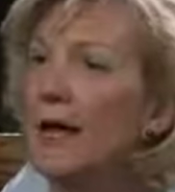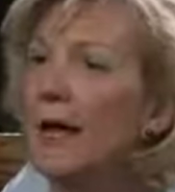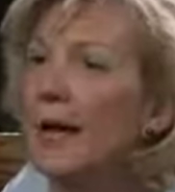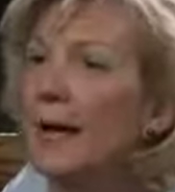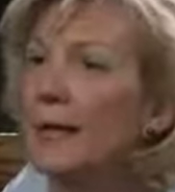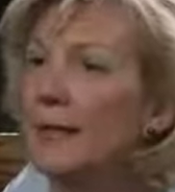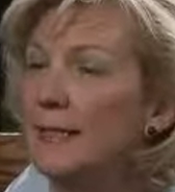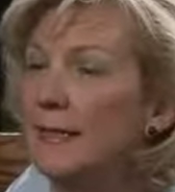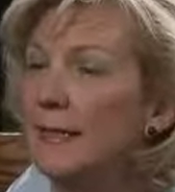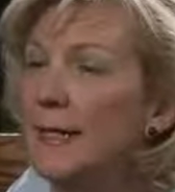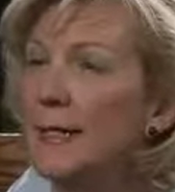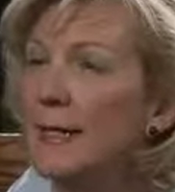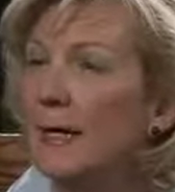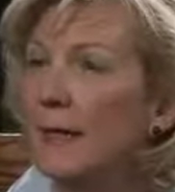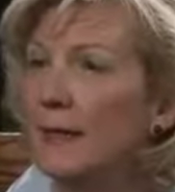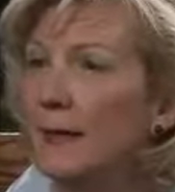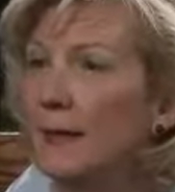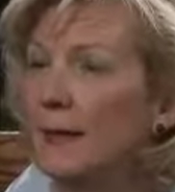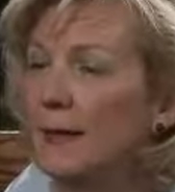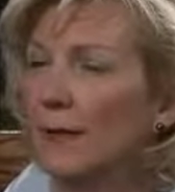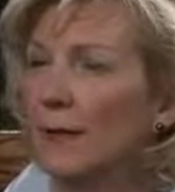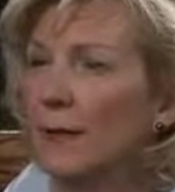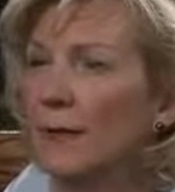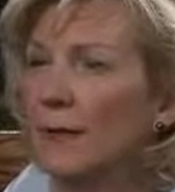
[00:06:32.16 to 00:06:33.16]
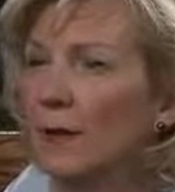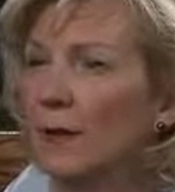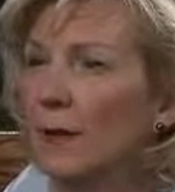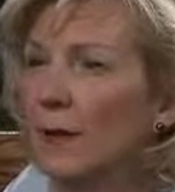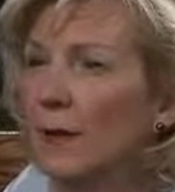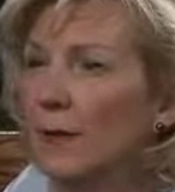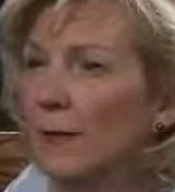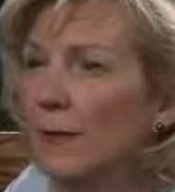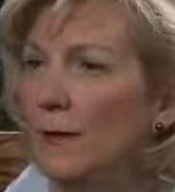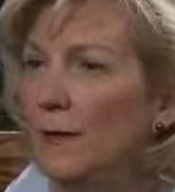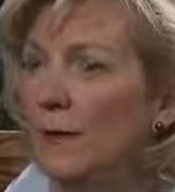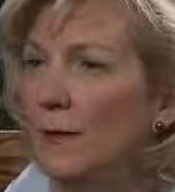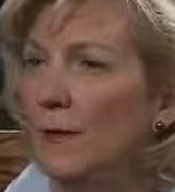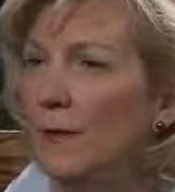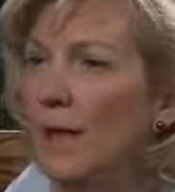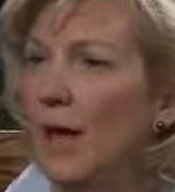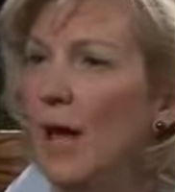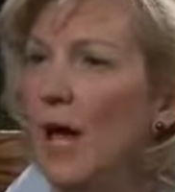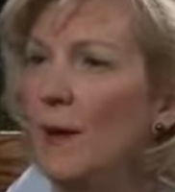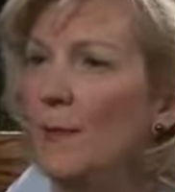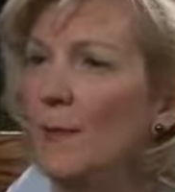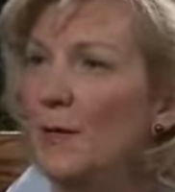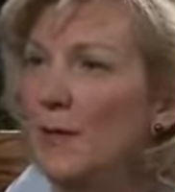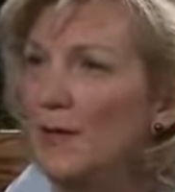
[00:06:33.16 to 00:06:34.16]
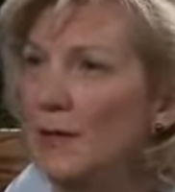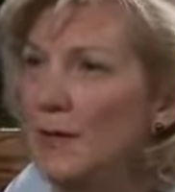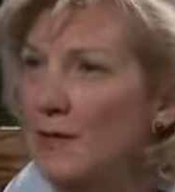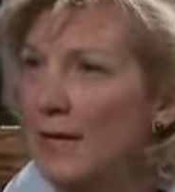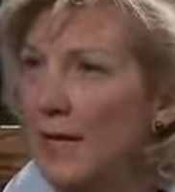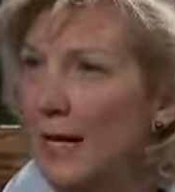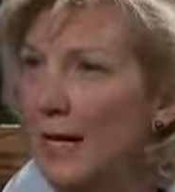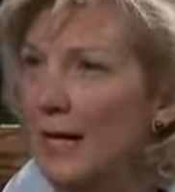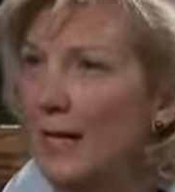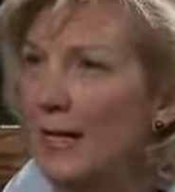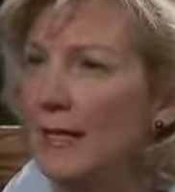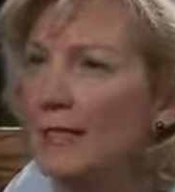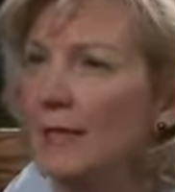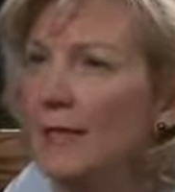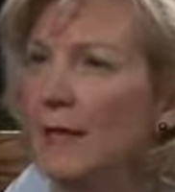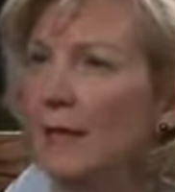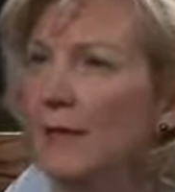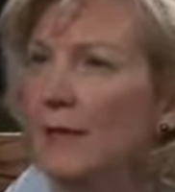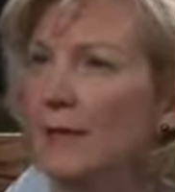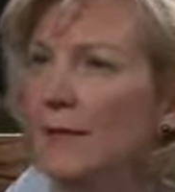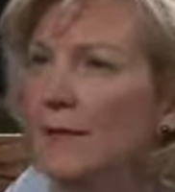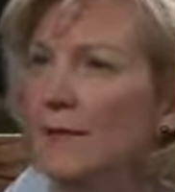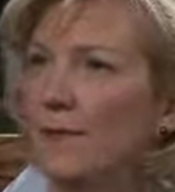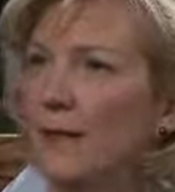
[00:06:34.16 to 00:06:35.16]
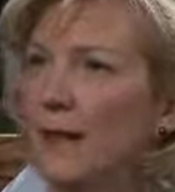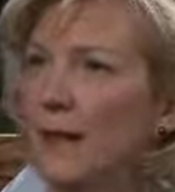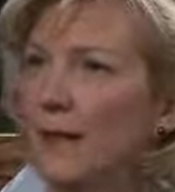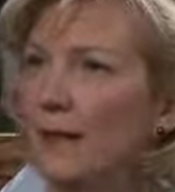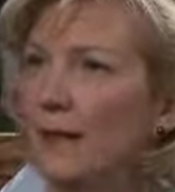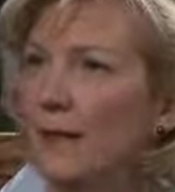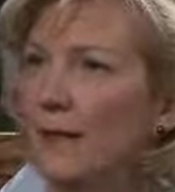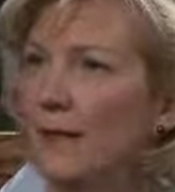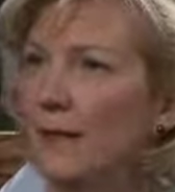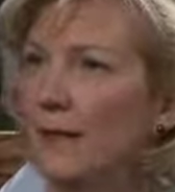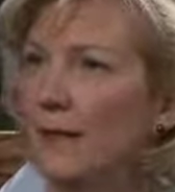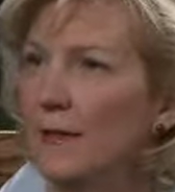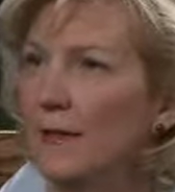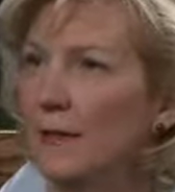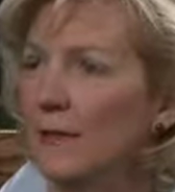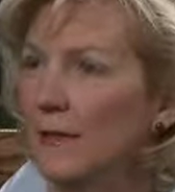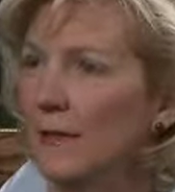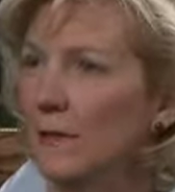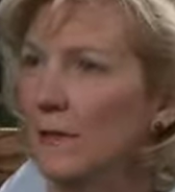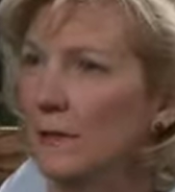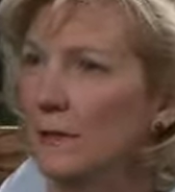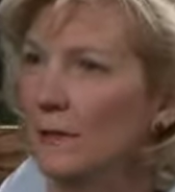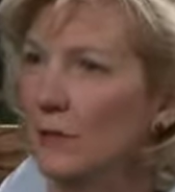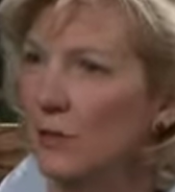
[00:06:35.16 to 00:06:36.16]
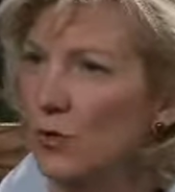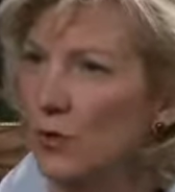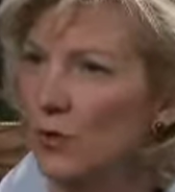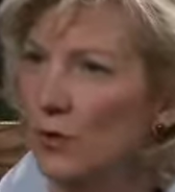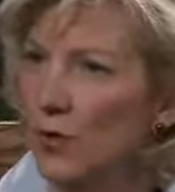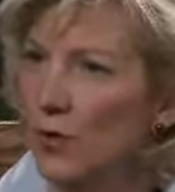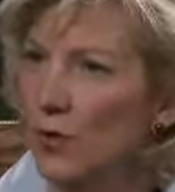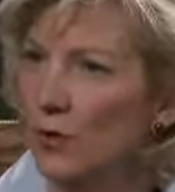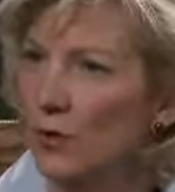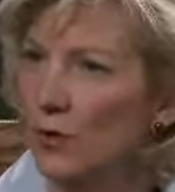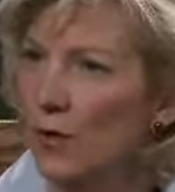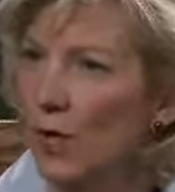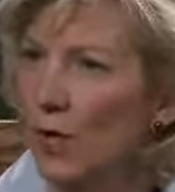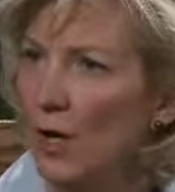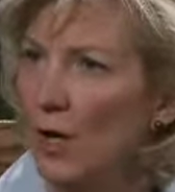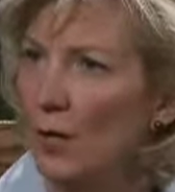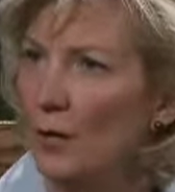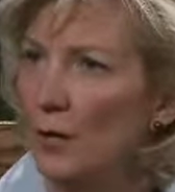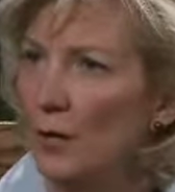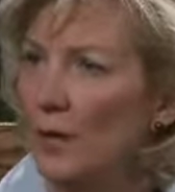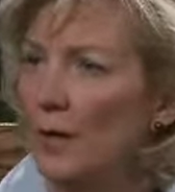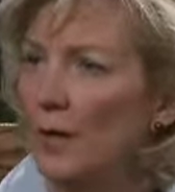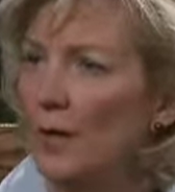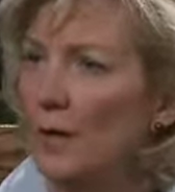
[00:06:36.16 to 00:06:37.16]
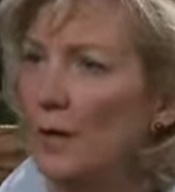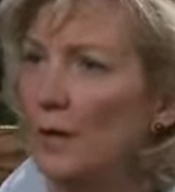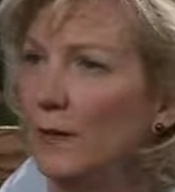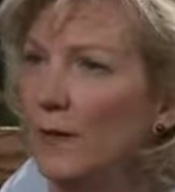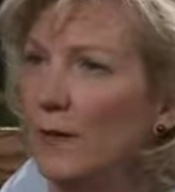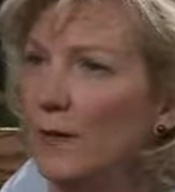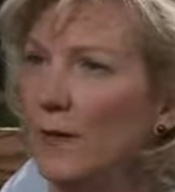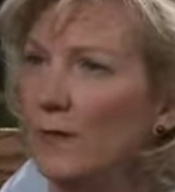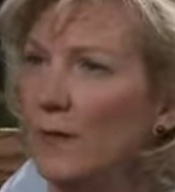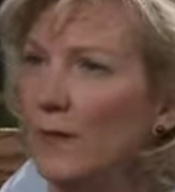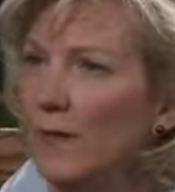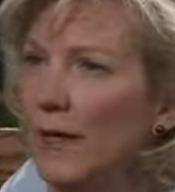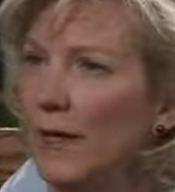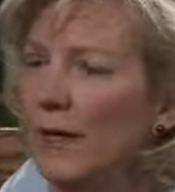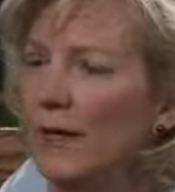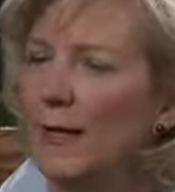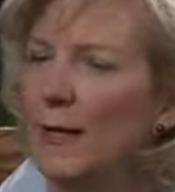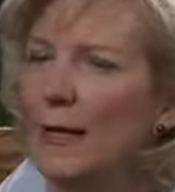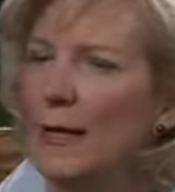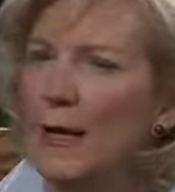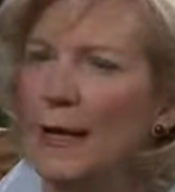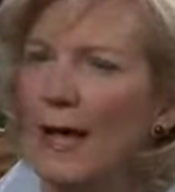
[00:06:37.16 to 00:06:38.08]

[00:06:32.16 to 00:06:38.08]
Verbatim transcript: idea, uh, the common state and the fact that this Sharia law would then govern that,